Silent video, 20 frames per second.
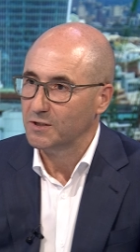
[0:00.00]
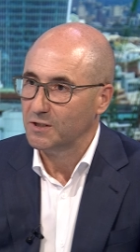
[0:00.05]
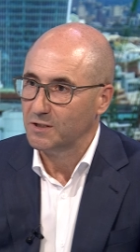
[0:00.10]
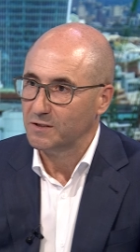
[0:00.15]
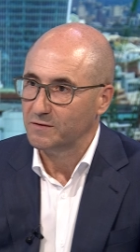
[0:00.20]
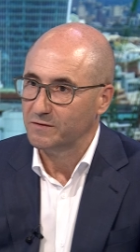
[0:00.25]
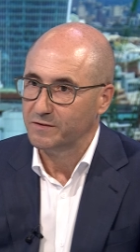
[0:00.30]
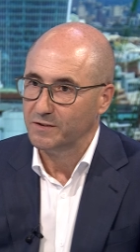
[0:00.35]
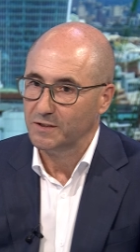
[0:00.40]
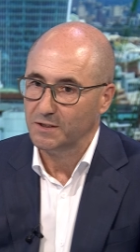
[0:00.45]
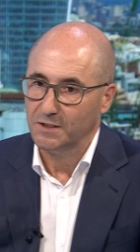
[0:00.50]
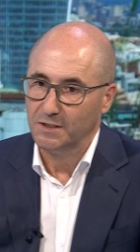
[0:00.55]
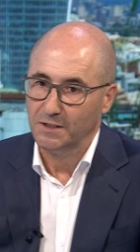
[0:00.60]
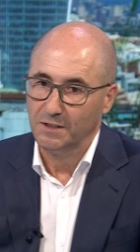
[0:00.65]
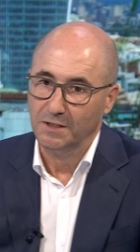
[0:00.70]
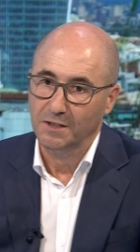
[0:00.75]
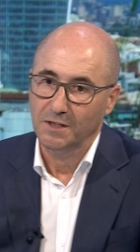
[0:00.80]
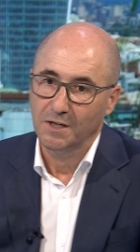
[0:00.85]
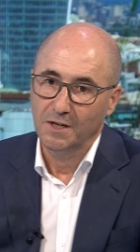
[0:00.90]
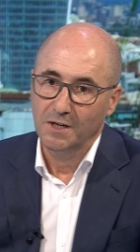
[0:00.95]
of,
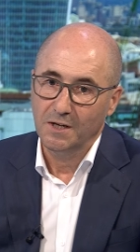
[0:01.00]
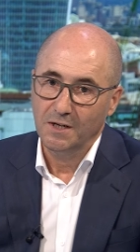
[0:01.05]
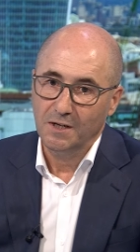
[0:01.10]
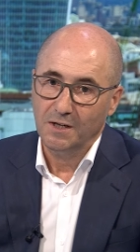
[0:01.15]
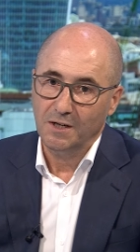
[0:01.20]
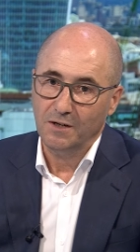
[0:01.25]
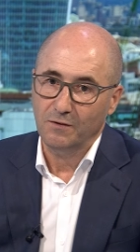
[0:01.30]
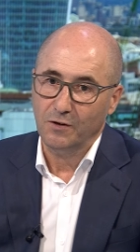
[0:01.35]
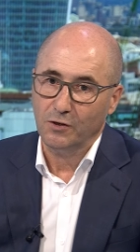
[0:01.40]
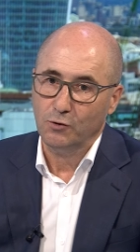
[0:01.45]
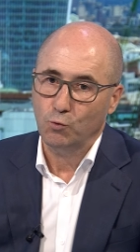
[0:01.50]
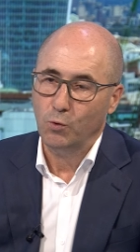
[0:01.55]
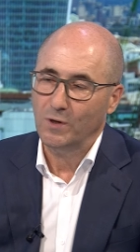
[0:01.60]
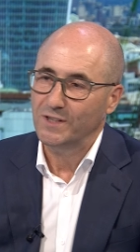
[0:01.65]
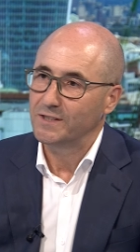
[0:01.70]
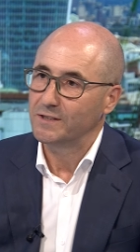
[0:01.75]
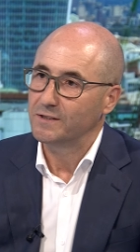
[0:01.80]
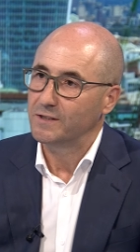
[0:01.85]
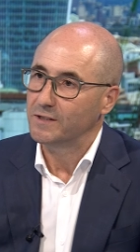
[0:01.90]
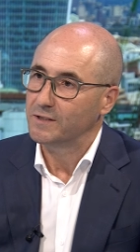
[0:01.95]
uh, of a
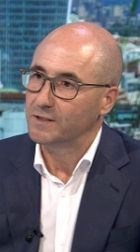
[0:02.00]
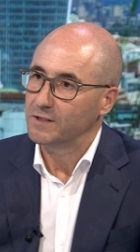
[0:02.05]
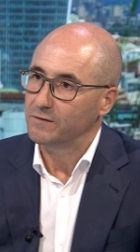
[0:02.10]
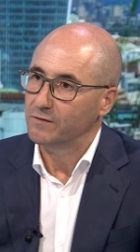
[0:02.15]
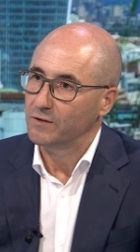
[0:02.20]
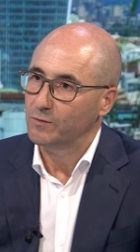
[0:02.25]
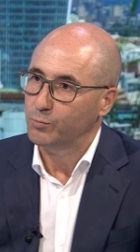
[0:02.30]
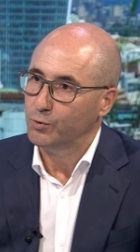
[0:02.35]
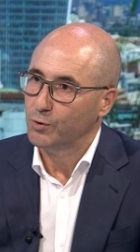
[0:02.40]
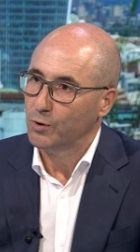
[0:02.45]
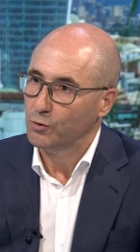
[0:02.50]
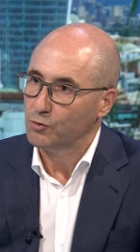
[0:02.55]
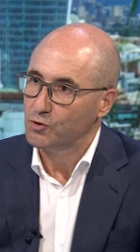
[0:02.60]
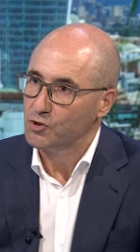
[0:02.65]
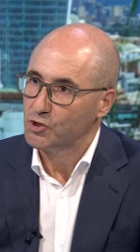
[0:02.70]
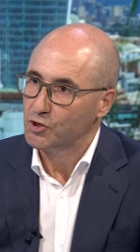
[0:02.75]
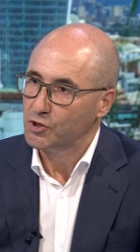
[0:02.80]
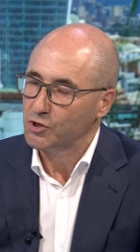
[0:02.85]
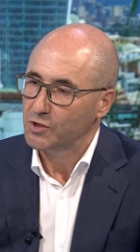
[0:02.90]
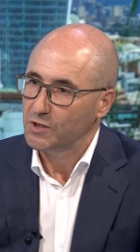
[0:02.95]
quantitative
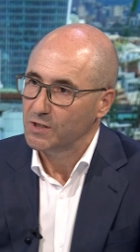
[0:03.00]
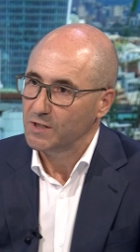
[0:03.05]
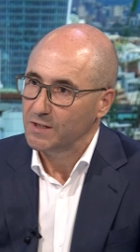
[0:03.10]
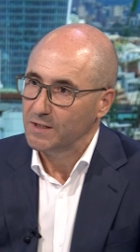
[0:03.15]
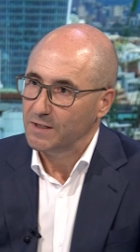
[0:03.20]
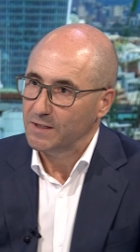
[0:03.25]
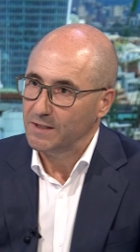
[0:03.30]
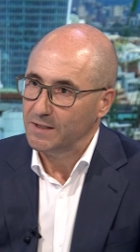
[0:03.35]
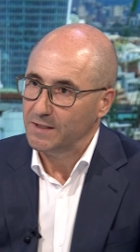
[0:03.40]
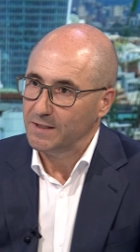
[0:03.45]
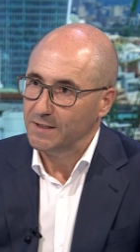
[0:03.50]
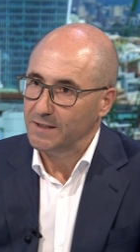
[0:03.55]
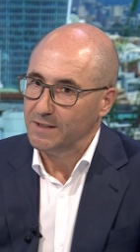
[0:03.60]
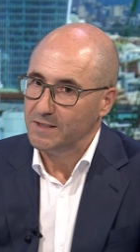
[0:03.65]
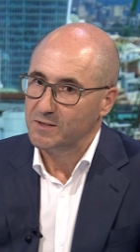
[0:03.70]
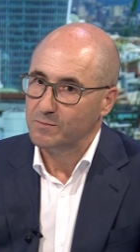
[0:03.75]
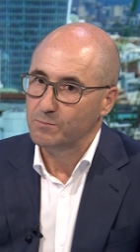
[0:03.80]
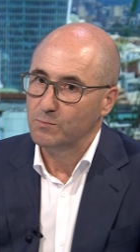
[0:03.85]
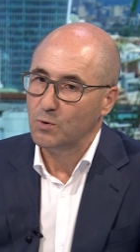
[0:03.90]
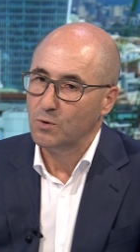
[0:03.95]
approach. Uh,
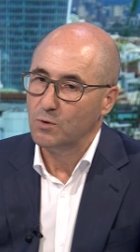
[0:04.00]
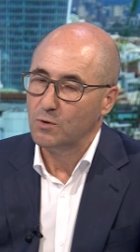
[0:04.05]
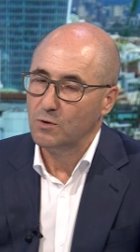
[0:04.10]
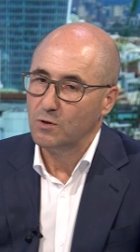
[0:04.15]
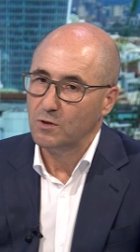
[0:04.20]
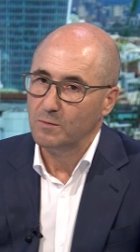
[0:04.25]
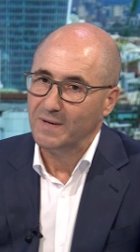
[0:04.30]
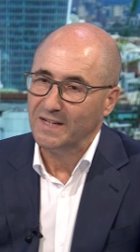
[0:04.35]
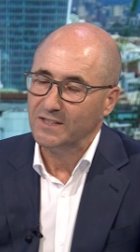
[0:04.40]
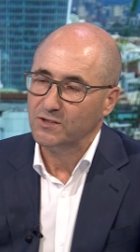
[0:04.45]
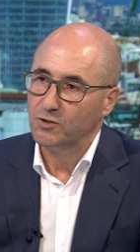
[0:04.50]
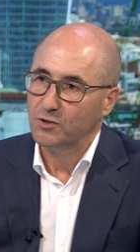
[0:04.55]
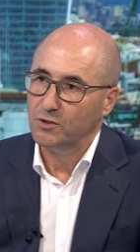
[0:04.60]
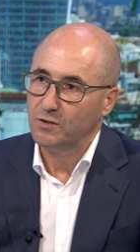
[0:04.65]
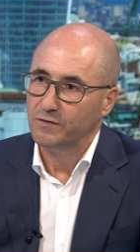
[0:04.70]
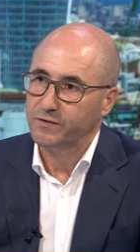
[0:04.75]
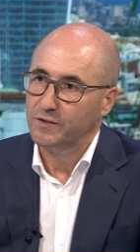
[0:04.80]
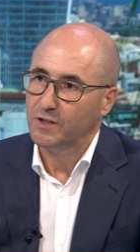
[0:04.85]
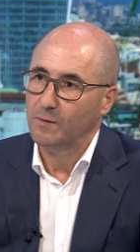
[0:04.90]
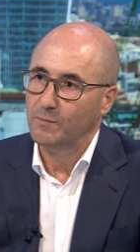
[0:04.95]
it's more a matter
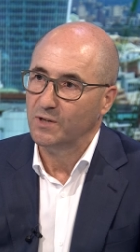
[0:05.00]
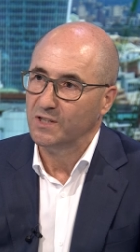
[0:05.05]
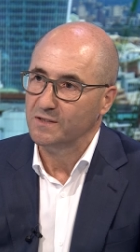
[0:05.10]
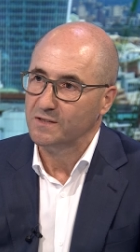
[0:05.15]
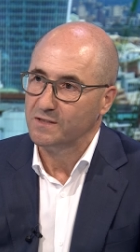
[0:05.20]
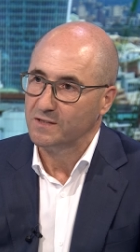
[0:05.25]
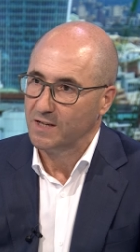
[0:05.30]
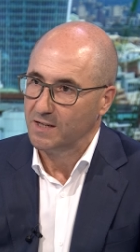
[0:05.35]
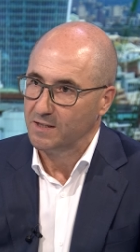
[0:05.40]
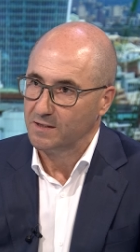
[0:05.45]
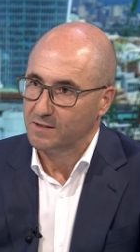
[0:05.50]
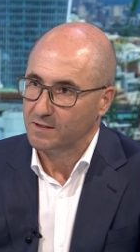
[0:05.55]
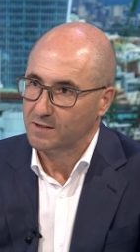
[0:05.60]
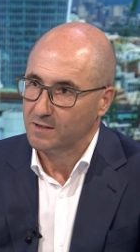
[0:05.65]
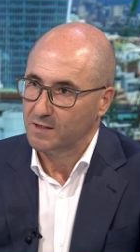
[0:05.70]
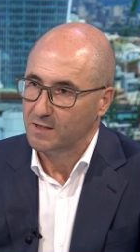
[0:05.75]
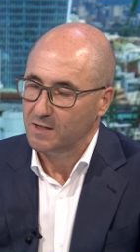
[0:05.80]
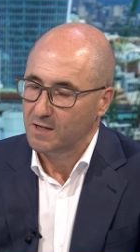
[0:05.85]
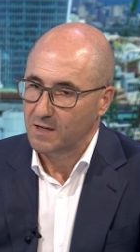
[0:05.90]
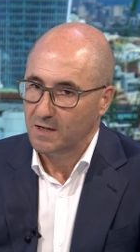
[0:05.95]
of common
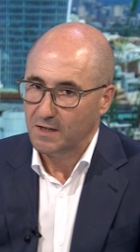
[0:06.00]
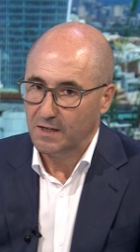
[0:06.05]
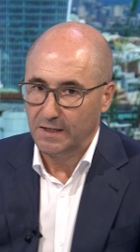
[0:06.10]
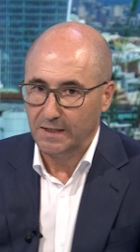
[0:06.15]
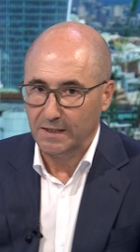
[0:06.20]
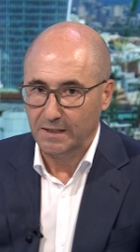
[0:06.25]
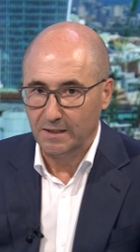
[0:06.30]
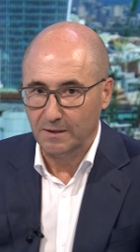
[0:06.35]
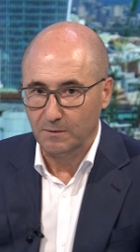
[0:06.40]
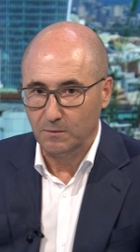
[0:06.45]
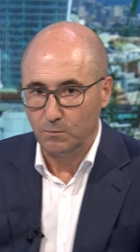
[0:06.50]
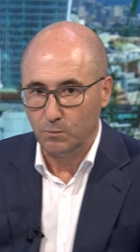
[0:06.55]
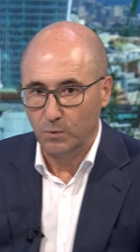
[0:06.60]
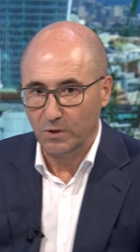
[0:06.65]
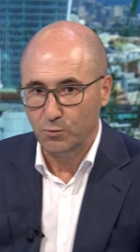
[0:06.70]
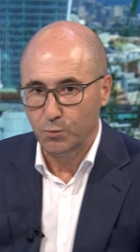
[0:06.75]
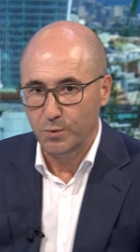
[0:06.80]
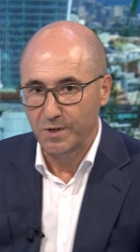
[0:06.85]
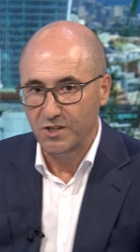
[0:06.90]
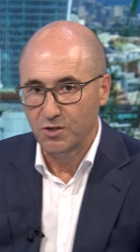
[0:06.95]
sense. Uh,
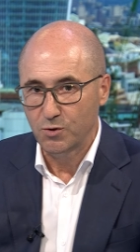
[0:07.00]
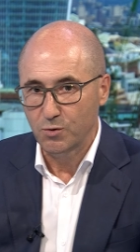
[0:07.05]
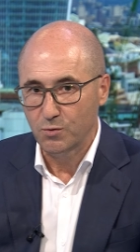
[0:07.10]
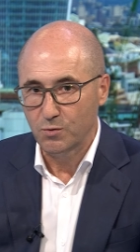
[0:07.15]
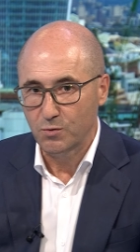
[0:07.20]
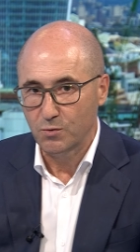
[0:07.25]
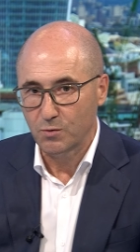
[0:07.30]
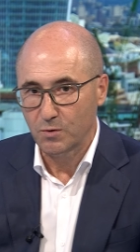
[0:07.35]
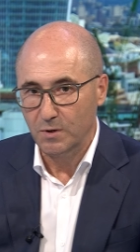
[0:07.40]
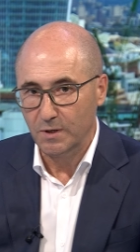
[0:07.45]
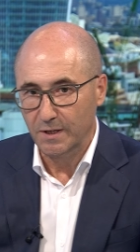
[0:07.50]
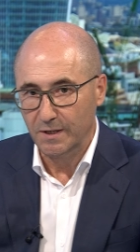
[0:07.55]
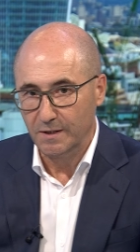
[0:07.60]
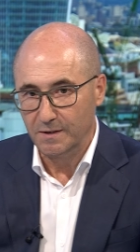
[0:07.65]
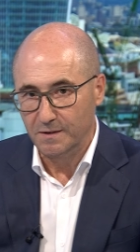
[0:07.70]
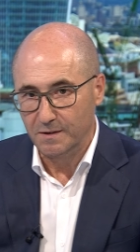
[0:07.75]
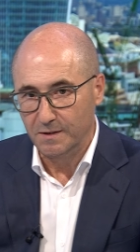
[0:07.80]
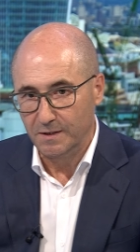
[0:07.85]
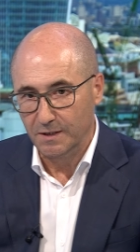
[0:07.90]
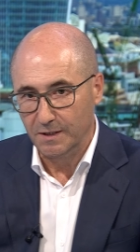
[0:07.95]
what we do
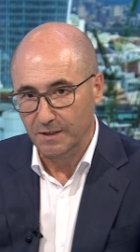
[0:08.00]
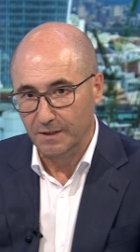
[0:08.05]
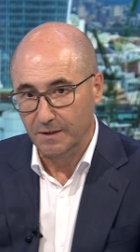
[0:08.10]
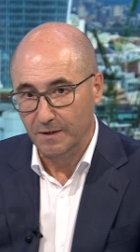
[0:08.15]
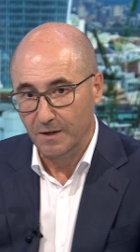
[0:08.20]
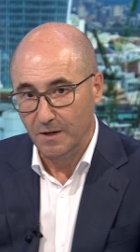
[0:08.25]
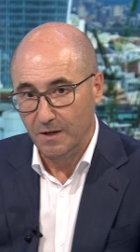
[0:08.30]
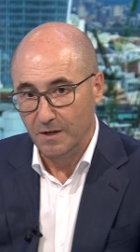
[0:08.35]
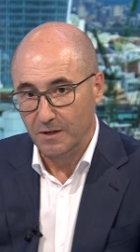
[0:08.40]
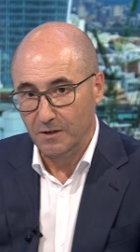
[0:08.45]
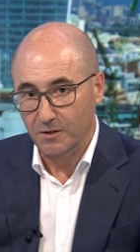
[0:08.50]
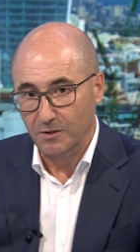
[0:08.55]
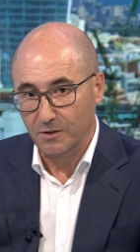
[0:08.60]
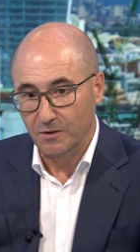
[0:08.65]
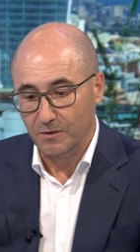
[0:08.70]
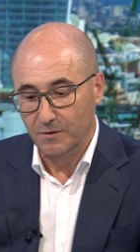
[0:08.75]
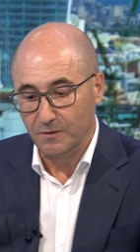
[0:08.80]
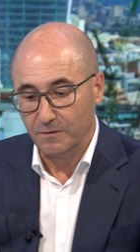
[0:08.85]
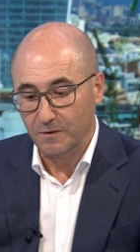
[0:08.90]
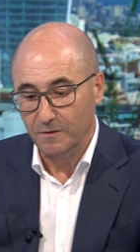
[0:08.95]
is uh, a,
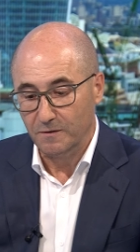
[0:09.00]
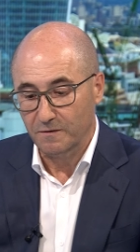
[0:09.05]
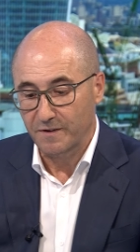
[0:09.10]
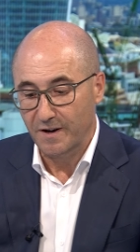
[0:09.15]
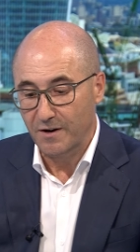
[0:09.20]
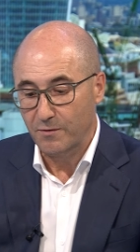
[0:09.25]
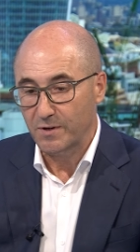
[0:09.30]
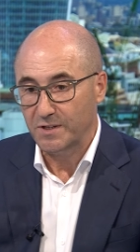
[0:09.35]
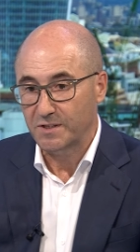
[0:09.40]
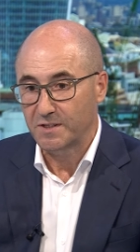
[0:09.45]
a very